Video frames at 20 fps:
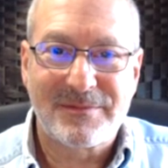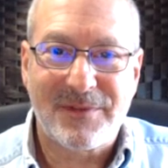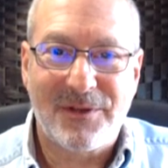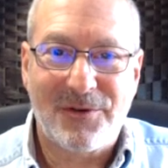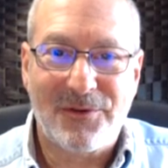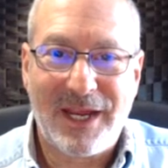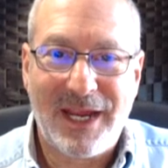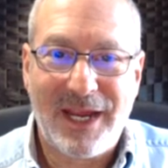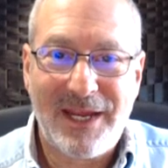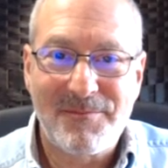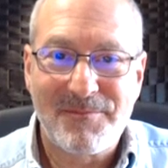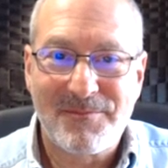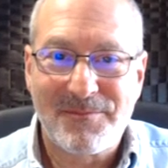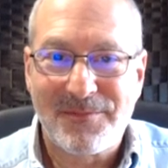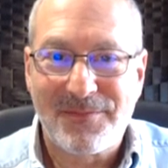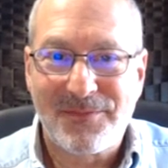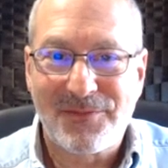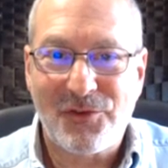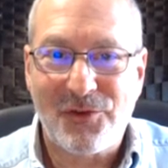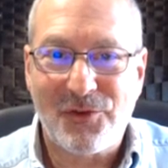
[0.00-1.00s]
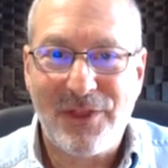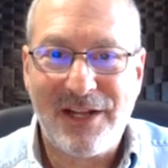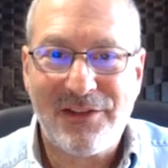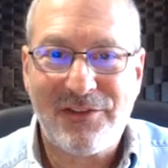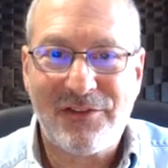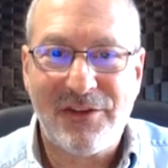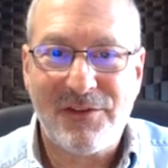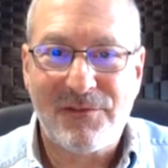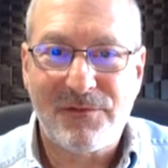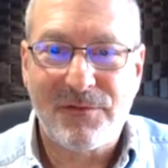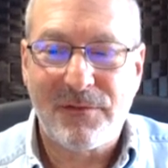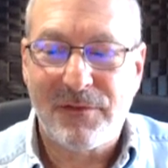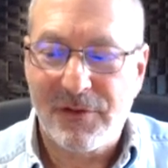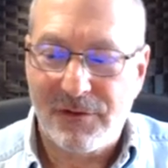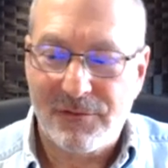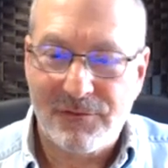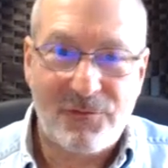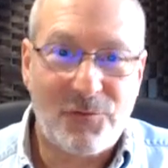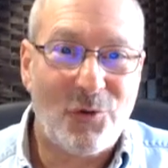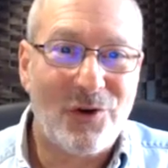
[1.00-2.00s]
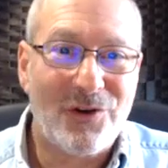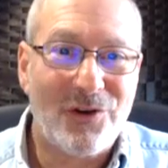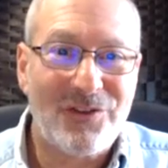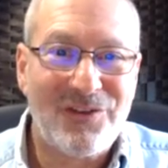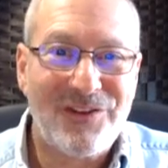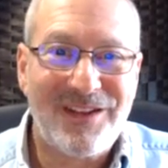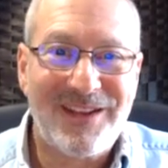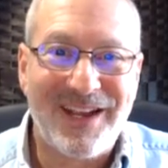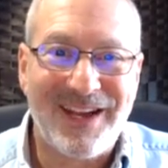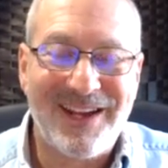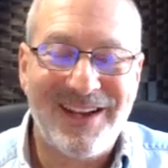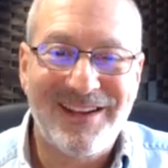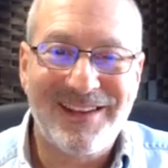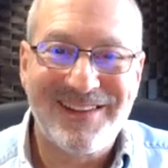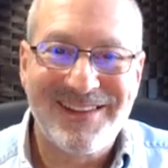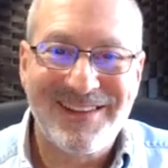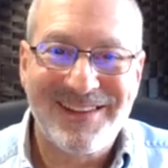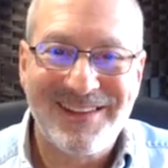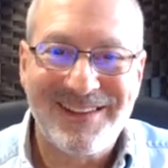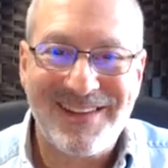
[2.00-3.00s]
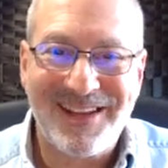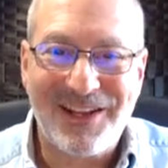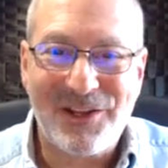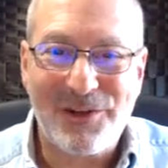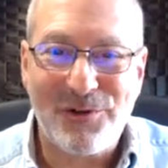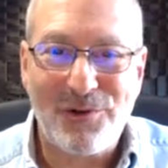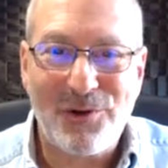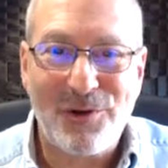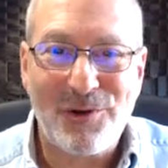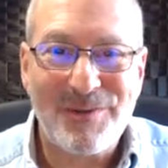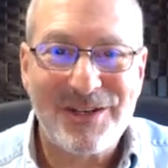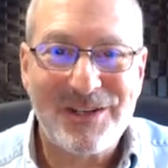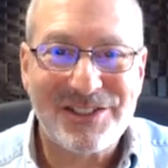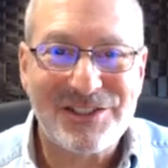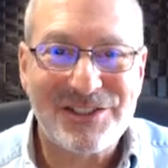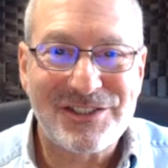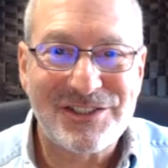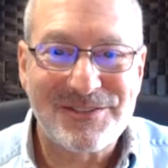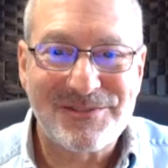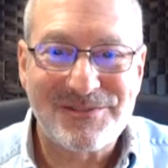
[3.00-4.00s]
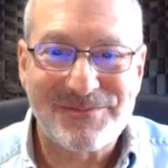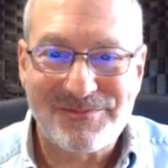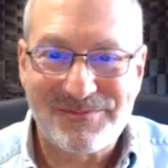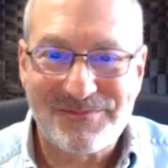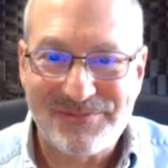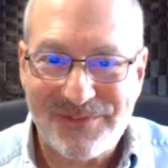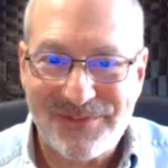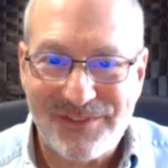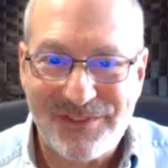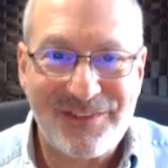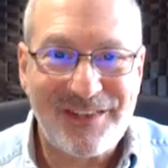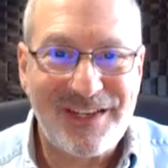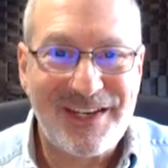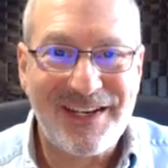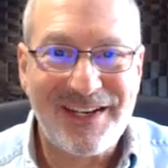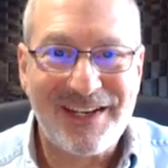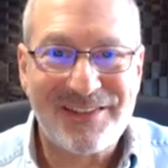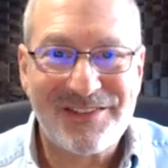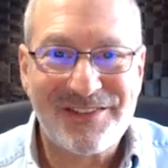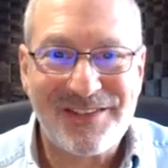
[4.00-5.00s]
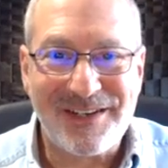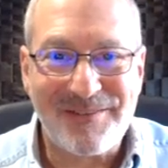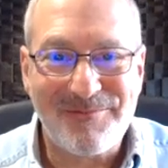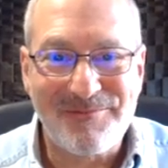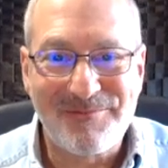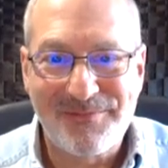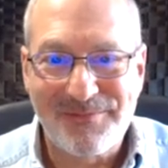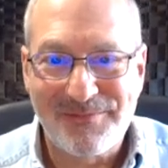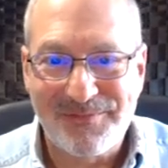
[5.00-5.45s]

Okay, so that's it for today. Thank you very much. See you next time.